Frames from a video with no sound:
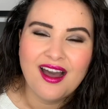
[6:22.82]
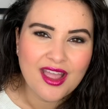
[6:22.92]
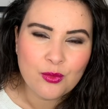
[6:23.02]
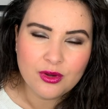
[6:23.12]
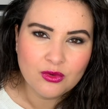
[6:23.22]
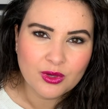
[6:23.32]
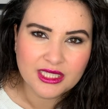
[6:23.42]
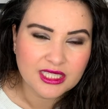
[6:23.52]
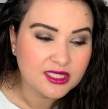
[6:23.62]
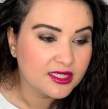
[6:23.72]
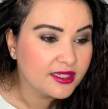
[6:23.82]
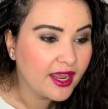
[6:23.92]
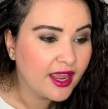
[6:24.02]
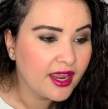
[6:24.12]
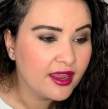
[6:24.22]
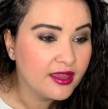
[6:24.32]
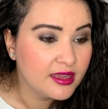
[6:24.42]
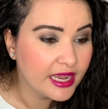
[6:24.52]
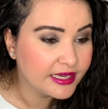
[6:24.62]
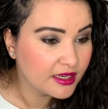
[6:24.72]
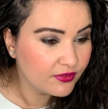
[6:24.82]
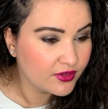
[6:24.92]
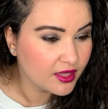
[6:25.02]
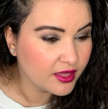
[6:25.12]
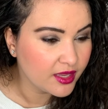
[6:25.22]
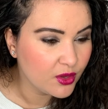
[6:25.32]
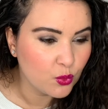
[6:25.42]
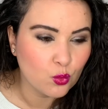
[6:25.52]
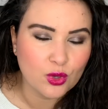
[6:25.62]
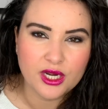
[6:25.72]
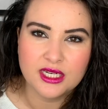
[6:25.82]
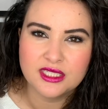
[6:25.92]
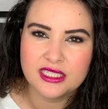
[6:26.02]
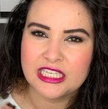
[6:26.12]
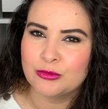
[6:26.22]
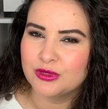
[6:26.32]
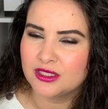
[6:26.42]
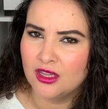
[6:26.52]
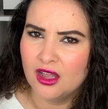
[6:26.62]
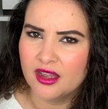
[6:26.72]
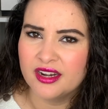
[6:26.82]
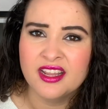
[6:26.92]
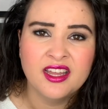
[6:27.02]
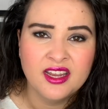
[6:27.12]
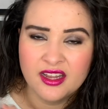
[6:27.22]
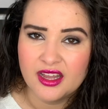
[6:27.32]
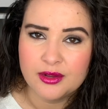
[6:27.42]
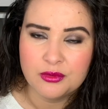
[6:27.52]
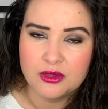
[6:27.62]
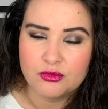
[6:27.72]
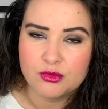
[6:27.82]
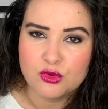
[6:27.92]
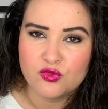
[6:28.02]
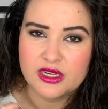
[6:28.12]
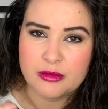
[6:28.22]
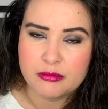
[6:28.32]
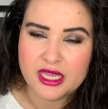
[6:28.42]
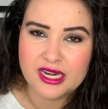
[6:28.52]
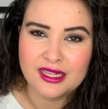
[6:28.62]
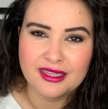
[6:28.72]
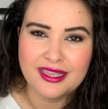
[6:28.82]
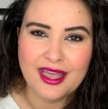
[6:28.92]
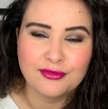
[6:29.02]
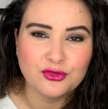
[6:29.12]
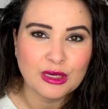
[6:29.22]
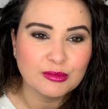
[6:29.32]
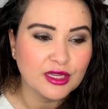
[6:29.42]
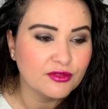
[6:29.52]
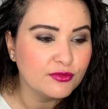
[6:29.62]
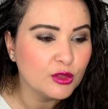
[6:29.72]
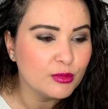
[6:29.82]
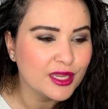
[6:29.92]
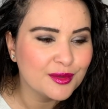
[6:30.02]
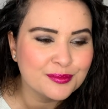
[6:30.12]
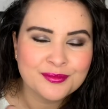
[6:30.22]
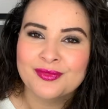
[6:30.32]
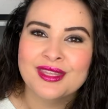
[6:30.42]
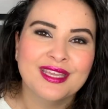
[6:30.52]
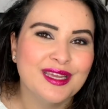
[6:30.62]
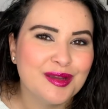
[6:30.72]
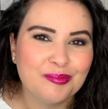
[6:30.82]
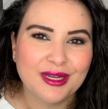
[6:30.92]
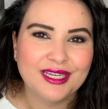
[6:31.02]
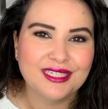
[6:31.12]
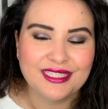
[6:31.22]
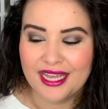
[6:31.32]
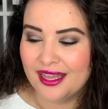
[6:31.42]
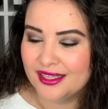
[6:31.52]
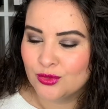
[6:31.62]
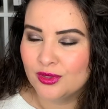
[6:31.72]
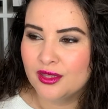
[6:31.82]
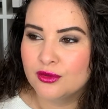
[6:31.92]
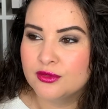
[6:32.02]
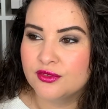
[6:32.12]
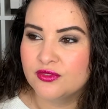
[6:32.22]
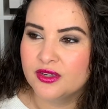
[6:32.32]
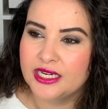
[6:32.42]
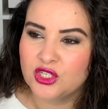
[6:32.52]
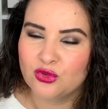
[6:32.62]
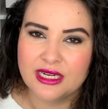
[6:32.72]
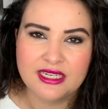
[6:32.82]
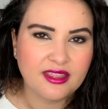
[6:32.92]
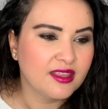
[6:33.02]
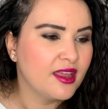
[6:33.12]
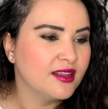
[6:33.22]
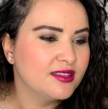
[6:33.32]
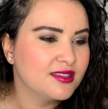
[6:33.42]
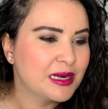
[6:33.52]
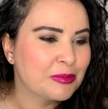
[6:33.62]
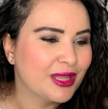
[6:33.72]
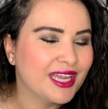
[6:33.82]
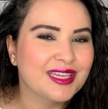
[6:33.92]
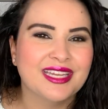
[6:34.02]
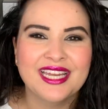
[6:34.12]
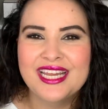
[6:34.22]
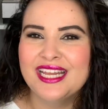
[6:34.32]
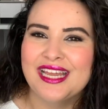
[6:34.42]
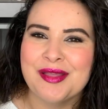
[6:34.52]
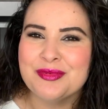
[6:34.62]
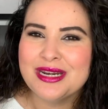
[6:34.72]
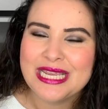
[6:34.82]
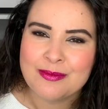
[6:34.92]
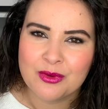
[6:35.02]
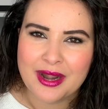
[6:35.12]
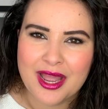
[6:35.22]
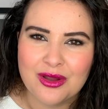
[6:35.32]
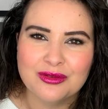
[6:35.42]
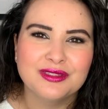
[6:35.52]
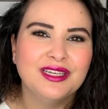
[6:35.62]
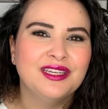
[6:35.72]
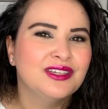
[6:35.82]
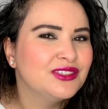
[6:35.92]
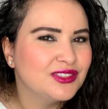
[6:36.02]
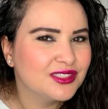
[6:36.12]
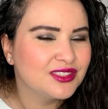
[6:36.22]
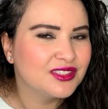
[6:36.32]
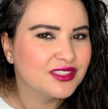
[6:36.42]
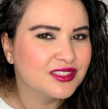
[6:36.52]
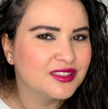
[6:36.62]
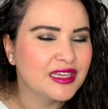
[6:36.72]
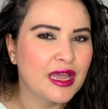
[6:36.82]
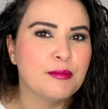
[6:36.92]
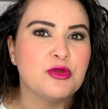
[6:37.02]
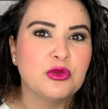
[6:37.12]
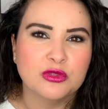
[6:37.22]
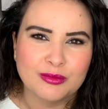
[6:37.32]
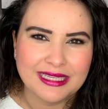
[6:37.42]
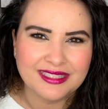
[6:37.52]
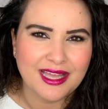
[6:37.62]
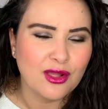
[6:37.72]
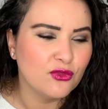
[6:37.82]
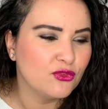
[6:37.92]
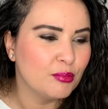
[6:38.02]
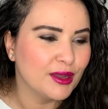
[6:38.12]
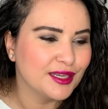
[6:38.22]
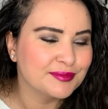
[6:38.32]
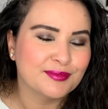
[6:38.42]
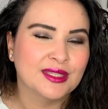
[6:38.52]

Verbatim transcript: I wouldn't wear this today. I definitely wouldn't keep this on. I will remove it immediately after I'm done filming. But yeah, it's one of those very trendy things and I'm like, I'm gonna keep around just to amuse myself, but